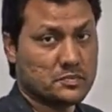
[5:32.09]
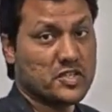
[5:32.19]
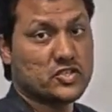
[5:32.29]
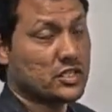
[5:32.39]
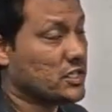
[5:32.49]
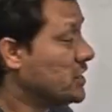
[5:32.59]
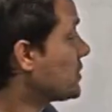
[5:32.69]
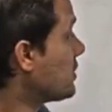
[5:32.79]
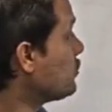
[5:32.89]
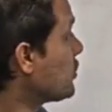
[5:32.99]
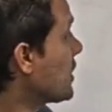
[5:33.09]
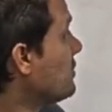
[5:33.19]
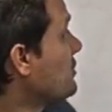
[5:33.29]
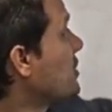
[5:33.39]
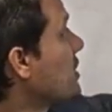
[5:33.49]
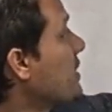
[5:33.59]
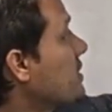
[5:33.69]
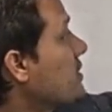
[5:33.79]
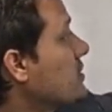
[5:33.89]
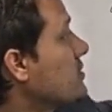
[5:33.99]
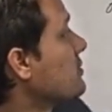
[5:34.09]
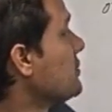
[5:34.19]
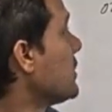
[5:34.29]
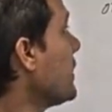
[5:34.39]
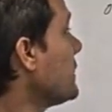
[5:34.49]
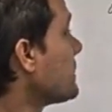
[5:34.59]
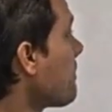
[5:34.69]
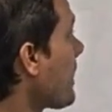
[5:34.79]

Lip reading: spatial linear sum together with this eta here, right.